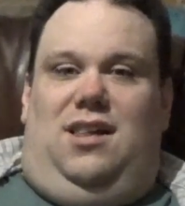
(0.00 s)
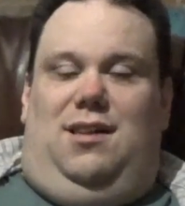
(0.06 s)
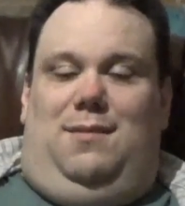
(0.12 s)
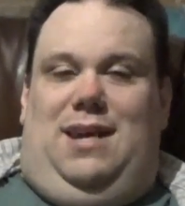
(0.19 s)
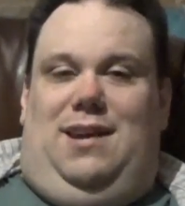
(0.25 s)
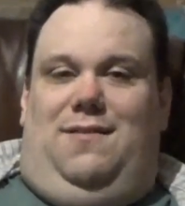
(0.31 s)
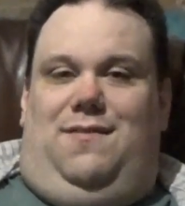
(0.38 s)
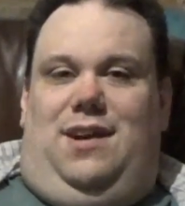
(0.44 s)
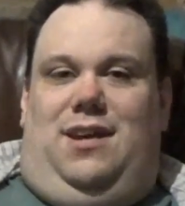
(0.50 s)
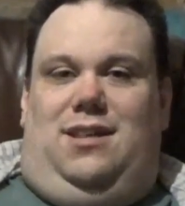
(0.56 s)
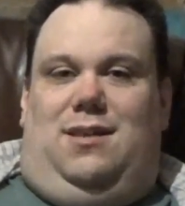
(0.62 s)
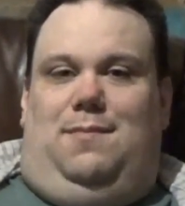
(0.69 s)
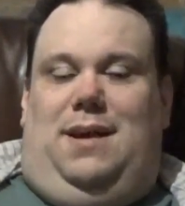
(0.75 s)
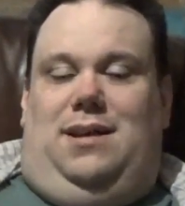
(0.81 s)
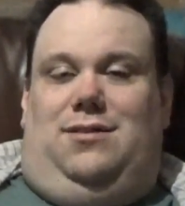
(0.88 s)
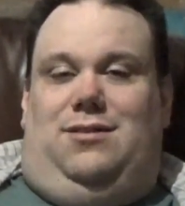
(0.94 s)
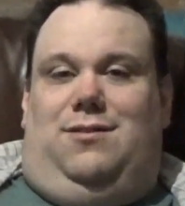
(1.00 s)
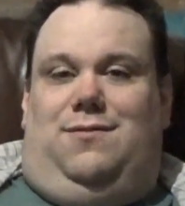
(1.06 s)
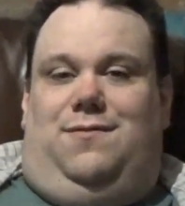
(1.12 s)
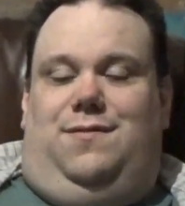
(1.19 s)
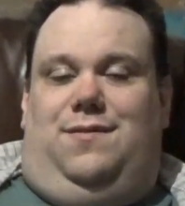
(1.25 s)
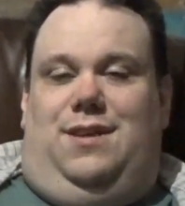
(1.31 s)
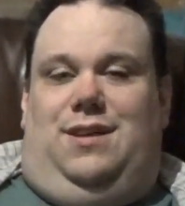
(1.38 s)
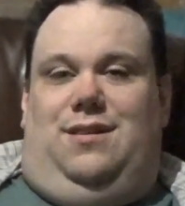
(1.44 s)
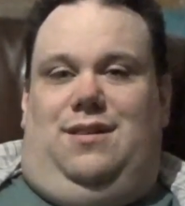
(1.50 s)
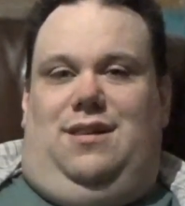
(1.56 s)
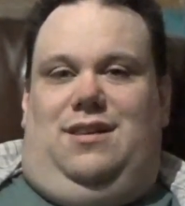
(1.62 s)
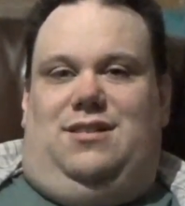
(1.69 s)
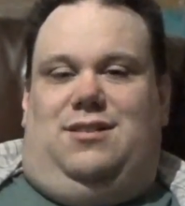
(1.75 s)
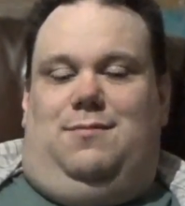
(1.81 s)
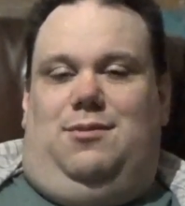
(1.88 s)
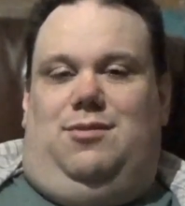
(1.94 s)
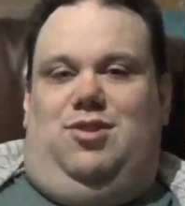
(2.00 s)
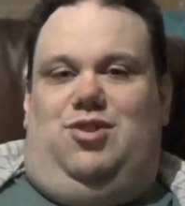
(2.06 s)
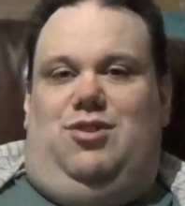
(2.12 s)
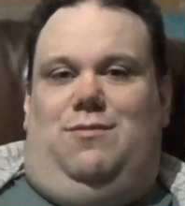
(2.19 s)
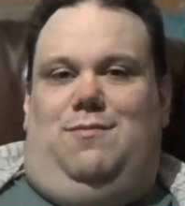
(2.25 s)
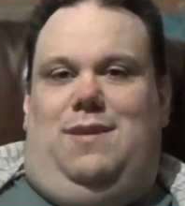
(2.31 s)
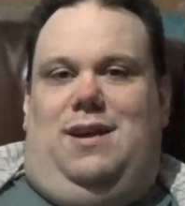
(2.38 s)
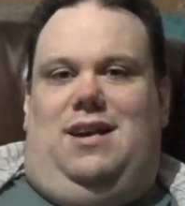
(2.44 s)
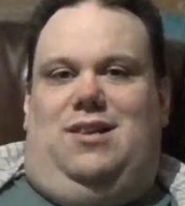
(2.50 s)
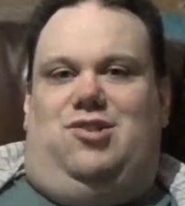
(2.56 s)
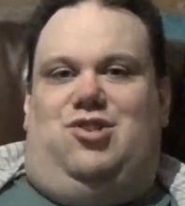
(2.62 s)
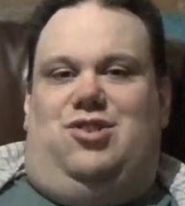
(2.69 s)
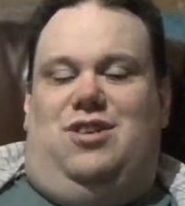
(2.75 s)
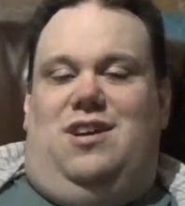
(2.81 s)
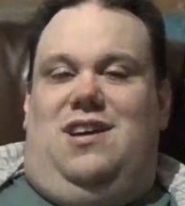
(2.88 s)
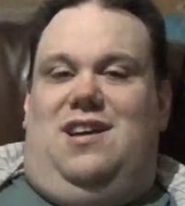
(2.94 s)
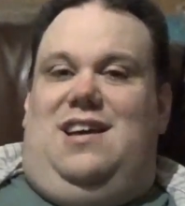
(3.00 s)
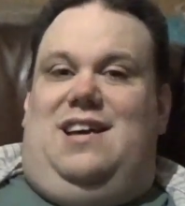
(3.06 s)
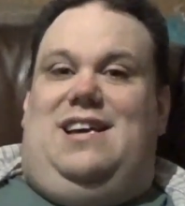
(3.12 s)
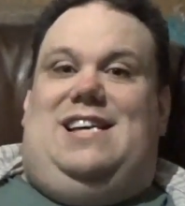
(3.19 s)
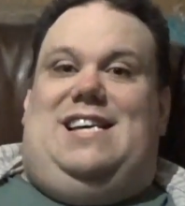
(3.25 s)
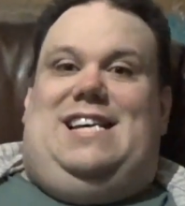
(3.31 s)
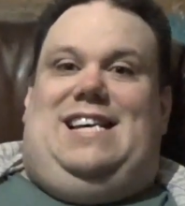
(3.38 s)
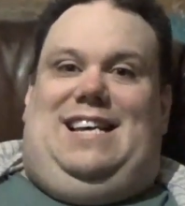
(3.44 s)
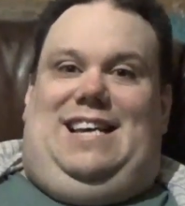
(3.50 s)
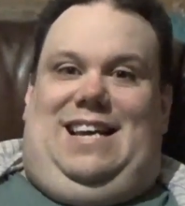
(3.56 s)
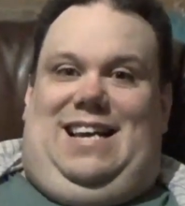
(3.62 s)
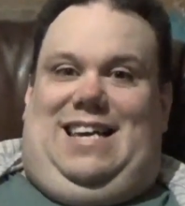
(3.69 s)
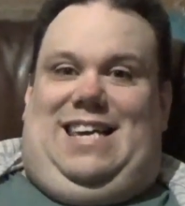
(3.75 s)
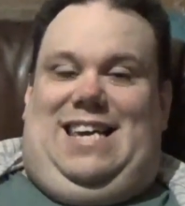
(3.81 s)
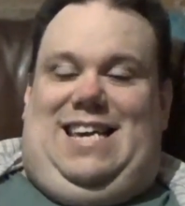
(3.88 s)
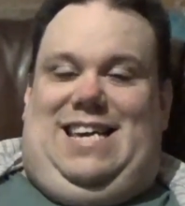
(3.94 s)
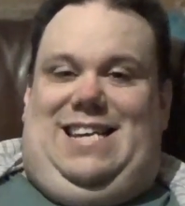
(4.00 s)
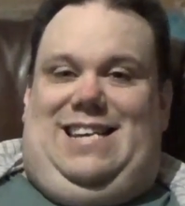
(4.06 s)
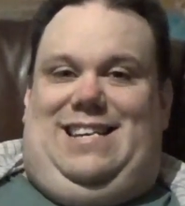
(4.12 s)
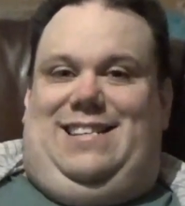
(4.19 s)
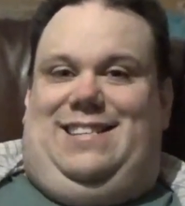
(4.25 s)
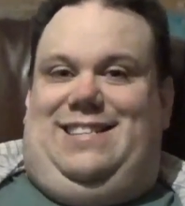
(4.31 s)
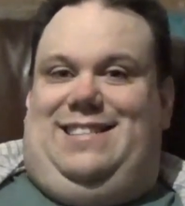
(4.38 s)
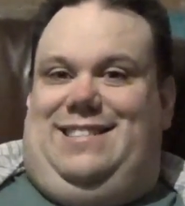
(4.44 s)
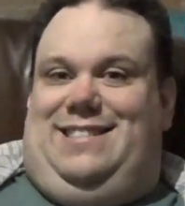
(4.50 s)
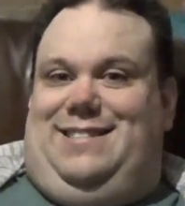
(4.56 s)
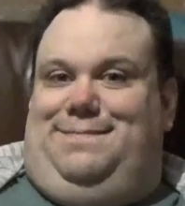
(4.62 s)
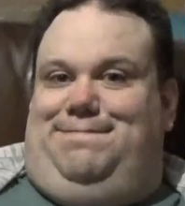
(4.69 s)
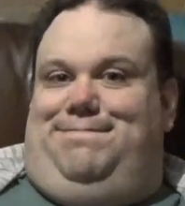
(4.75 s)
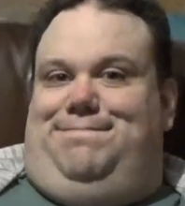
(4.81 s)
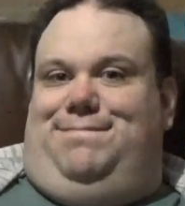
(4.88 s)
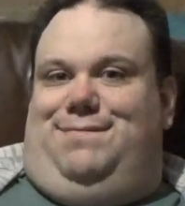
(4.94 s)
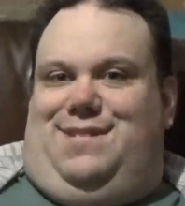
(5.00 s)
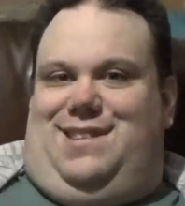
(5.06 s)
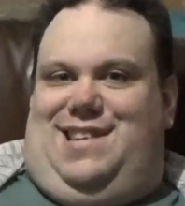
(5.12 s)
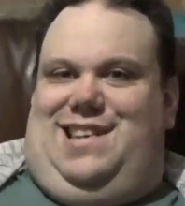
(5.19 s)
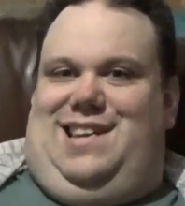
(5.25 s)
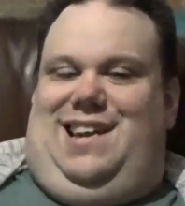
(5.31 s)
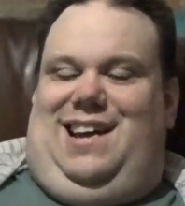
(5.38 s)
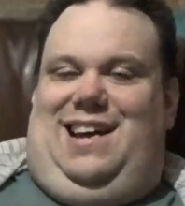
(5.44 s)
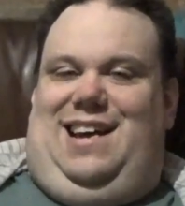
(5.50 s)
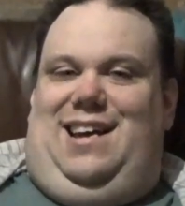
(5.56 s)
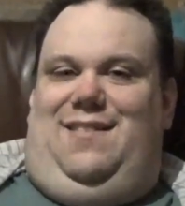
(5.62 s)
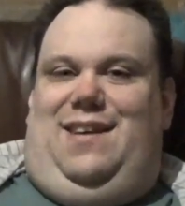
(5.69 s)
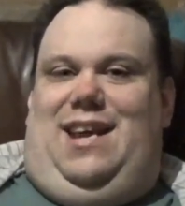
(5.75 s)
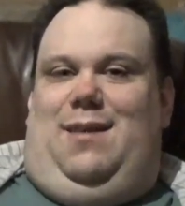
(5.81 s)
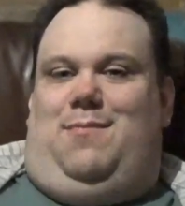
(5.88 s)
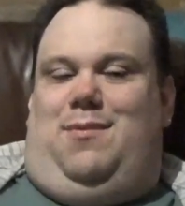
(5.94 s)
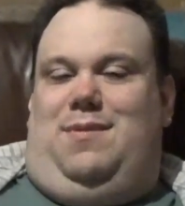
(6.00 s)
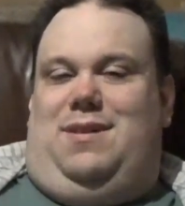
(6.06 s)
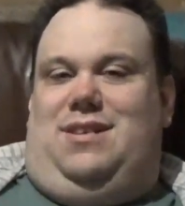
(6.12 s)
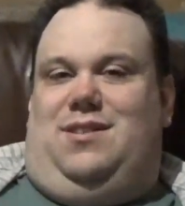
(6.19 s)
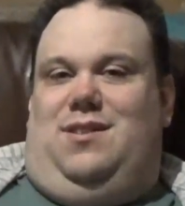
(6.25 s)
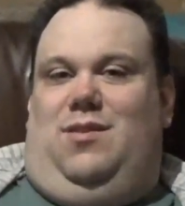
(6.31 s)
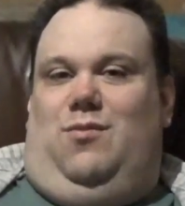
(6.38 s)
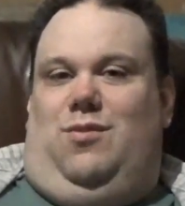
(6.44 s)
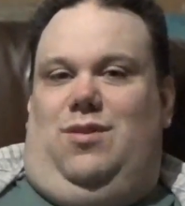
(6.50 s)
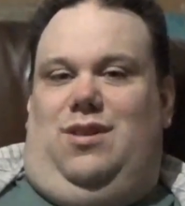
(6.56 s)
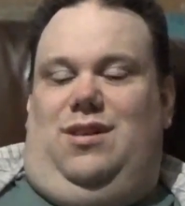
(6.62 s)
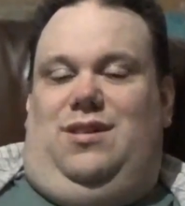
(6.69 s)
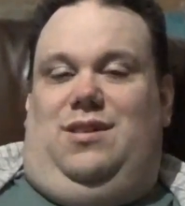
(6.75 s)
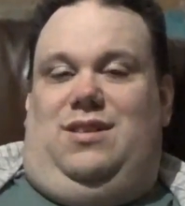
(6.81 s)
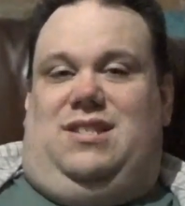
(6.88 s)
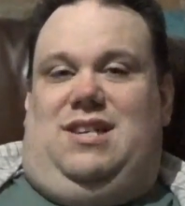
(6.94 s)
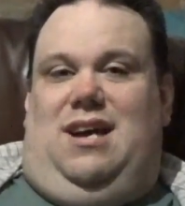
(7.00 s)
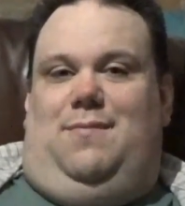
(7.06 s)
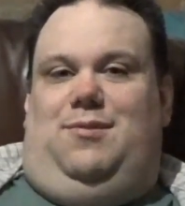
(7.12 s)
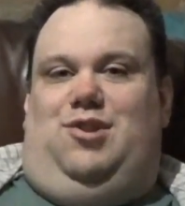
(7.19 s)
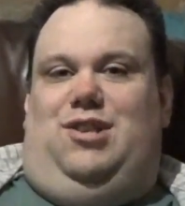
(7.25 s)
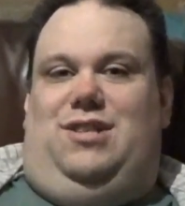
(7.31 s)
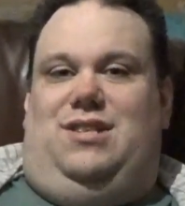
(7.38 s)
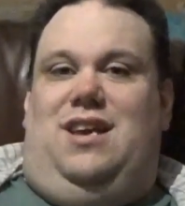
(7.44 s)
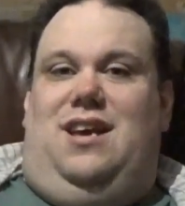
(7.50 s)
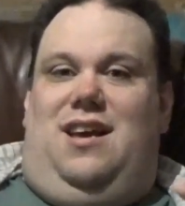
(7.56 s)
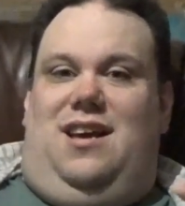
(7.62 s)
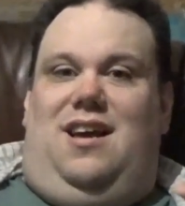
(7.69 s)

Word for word: main event, the Balor Samoa Joe match, again, kind of hampered because of the stoppages.